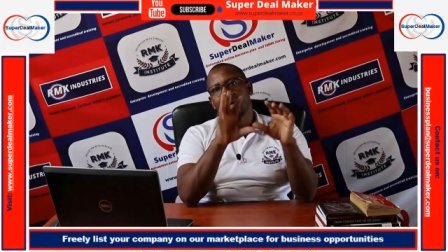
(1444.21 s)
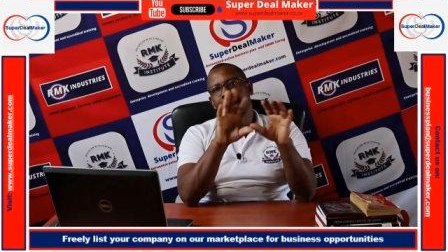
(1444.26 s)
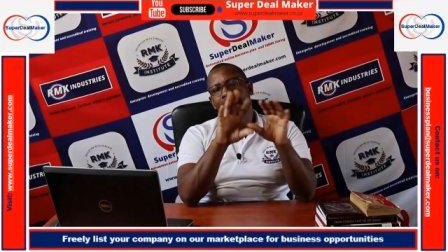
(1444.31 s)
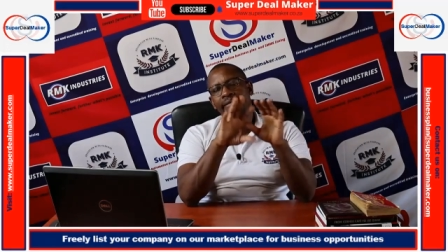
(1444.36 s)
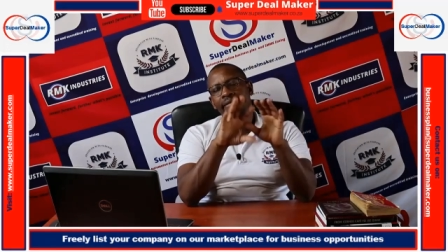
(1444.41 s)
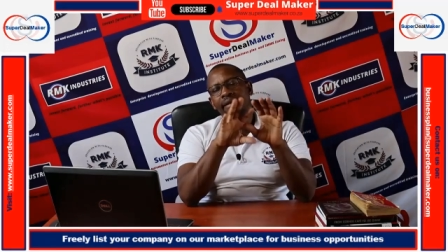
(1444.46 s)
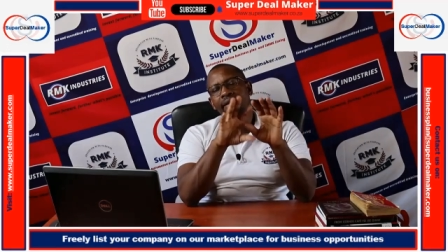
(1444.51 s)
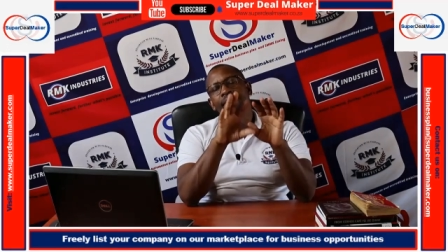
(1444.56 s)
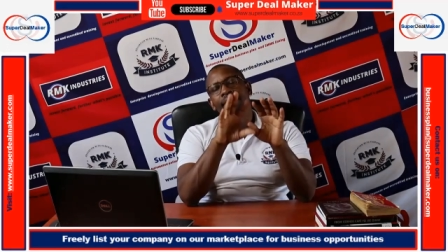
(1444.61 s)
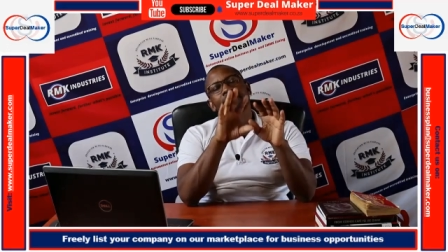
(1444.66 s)

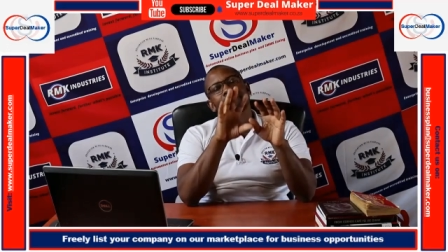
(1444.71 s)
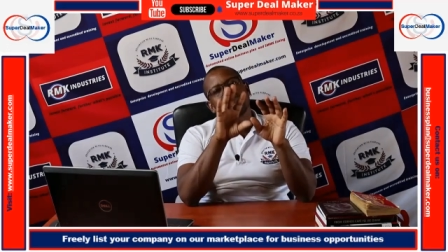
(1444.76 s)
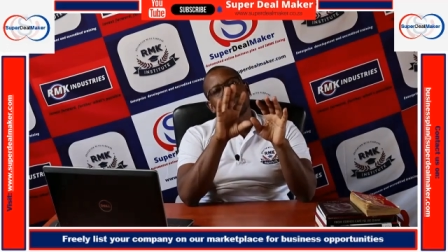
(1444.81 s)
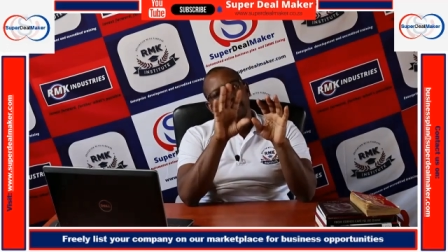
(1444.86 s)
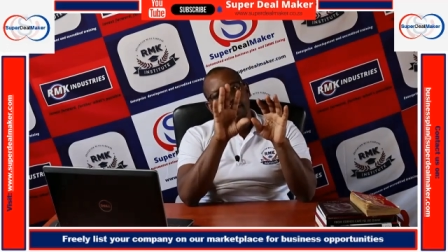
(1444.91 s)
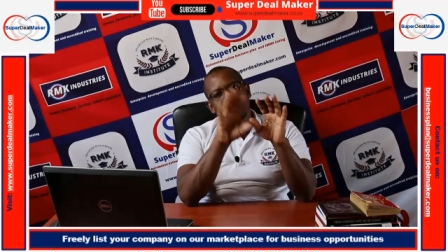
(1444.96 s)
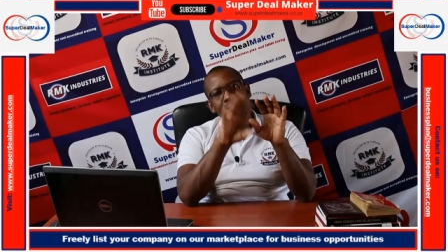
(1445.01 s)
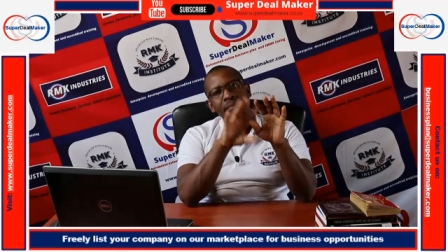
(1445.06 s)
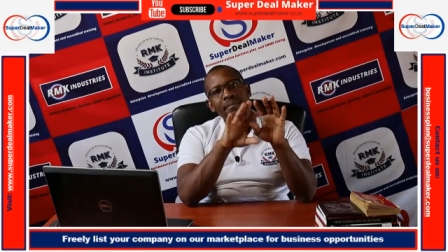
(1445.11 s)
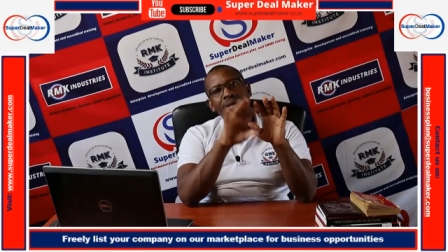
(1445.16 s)
And then
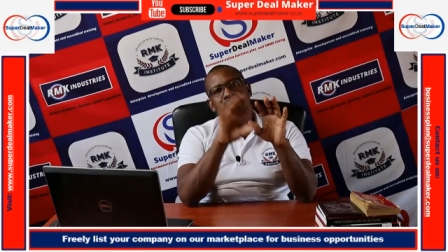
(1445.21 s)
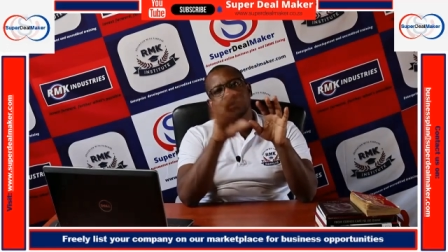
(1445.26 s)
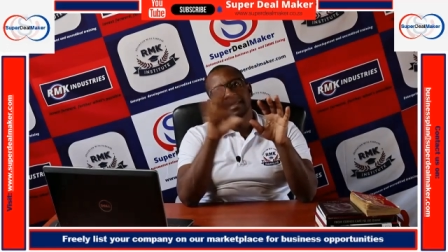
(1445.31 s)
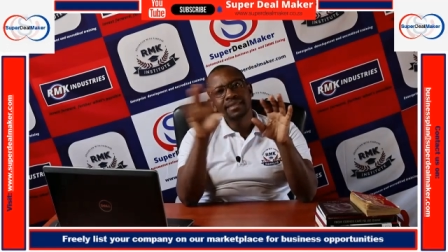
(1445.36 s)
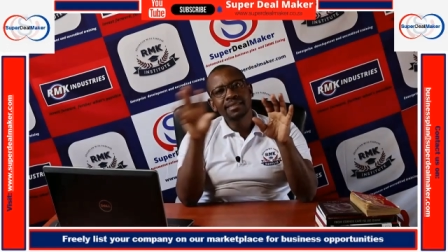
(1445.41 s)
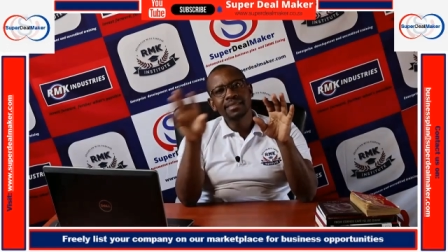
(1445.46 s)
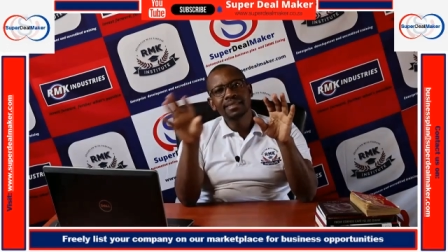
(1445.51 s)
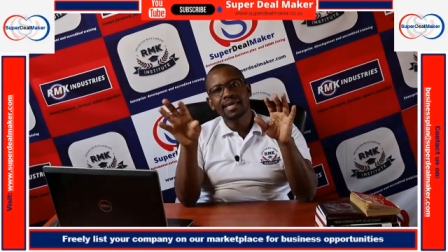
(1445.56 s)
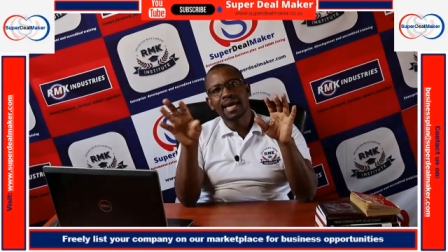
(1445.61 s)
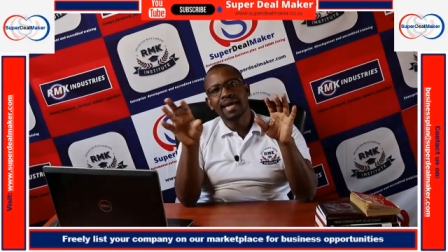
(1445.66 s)
remember,
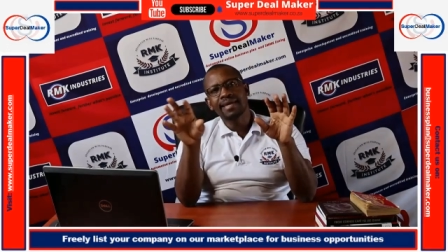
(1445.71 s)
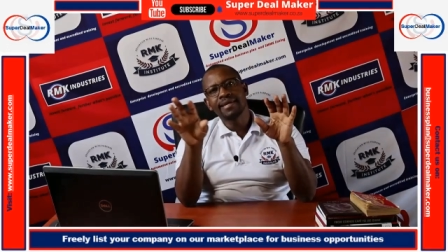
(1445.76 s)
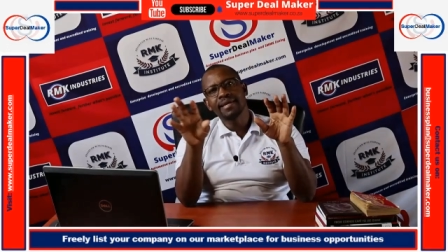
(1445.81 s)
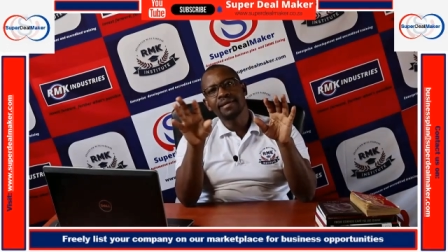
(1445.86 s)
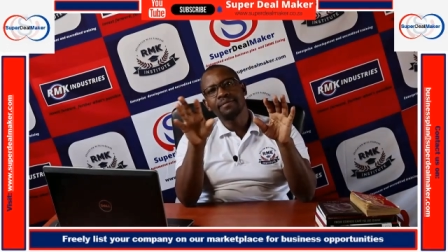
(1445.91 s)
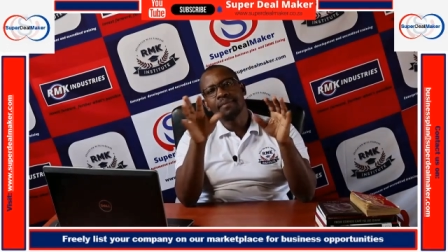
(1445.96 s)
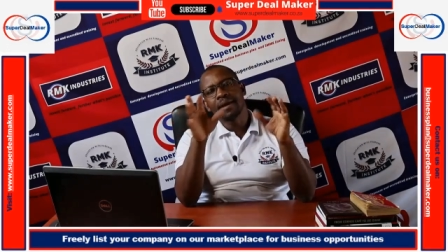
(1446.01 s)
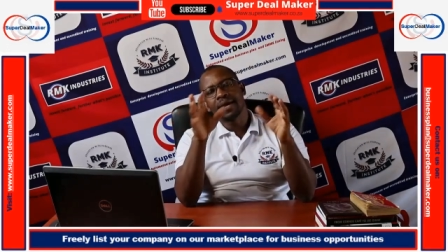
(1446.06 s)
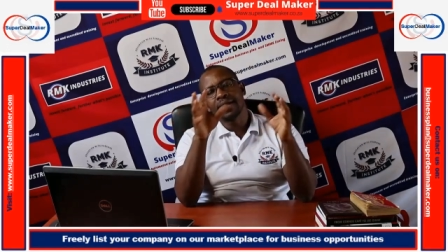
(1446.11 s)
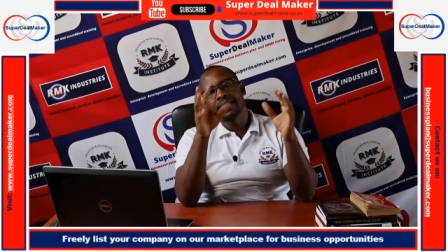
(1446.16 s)
this is
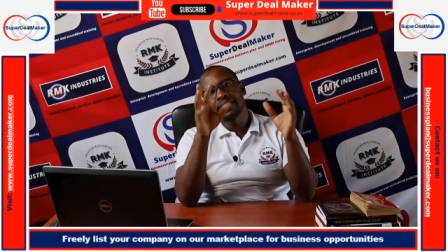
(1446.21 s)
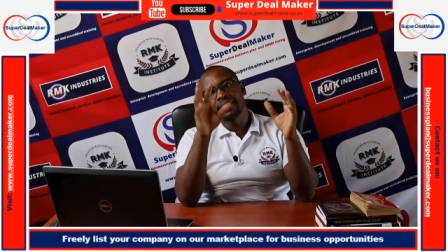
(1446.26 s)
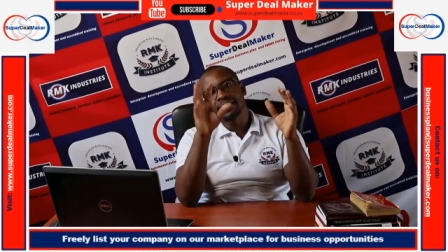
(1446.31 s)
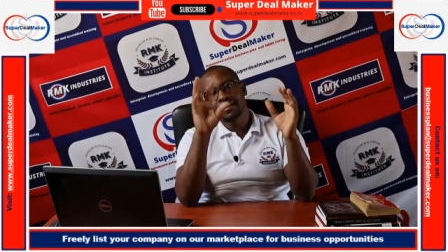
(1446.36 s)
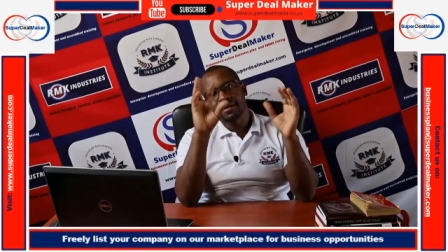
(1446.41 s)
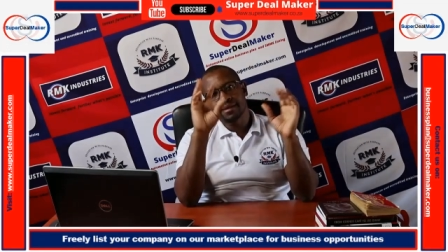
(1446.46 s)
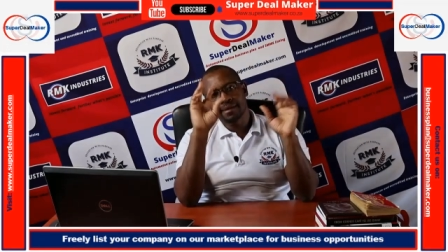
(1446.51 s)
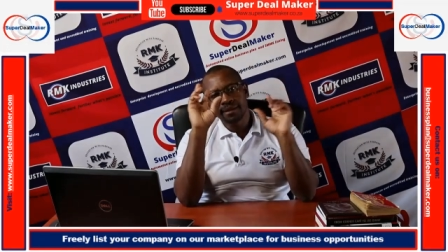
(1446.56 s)
guided by